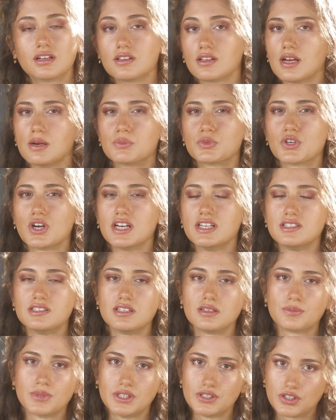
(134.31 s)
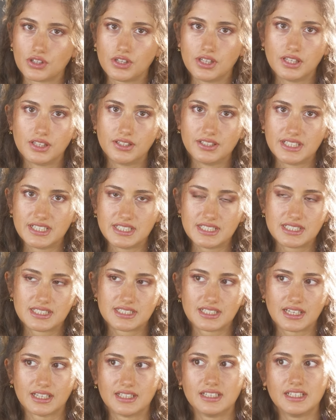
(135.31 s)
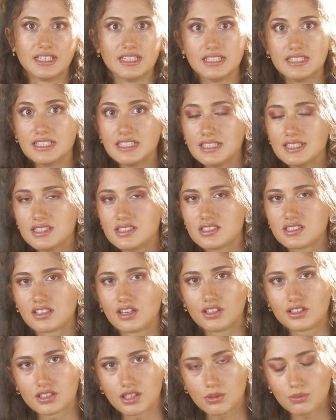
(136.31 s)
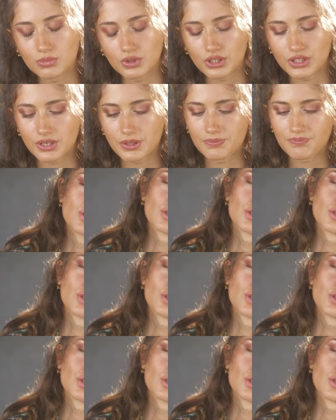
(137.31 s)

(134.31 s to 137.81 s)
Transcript: glamorizing mental illness and EDs on Tumblr.